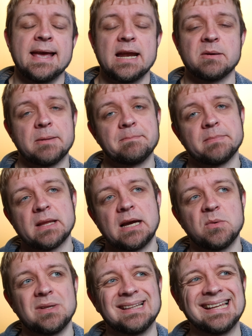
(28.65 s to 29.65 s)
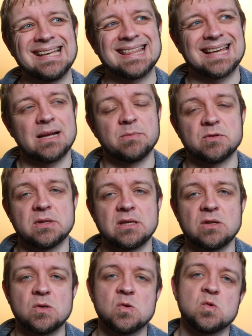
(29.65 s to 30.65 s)
Anyway, I will link that up so that
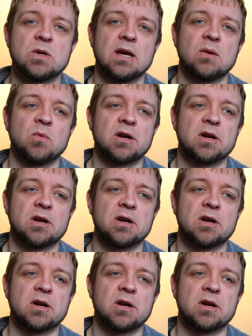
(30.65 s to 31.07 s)
you can